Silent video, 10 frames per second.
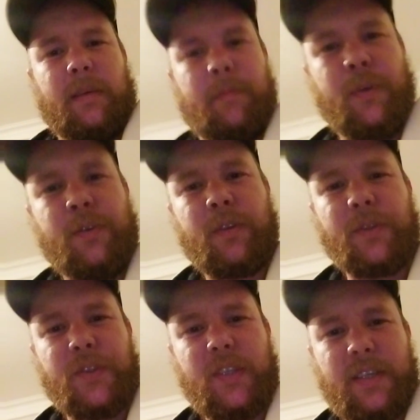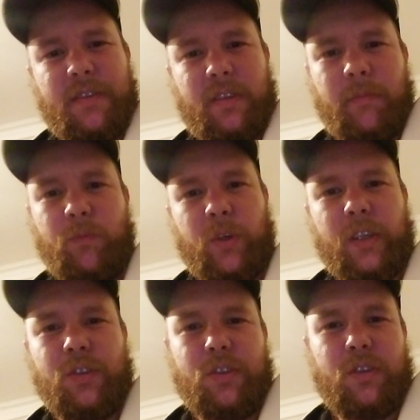musical system,
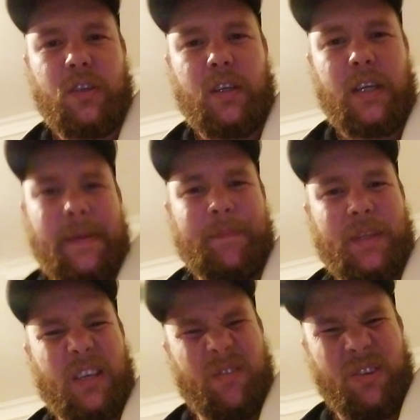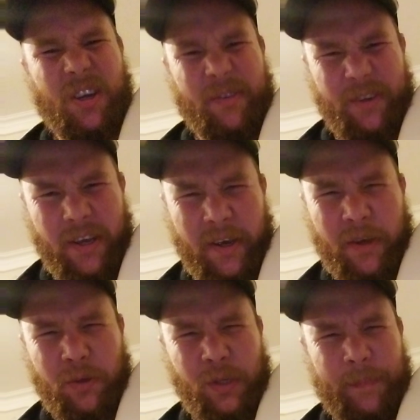which, if you don't
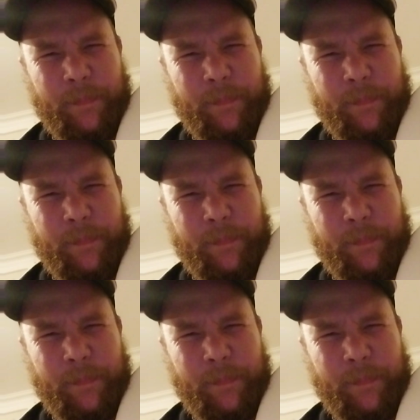know,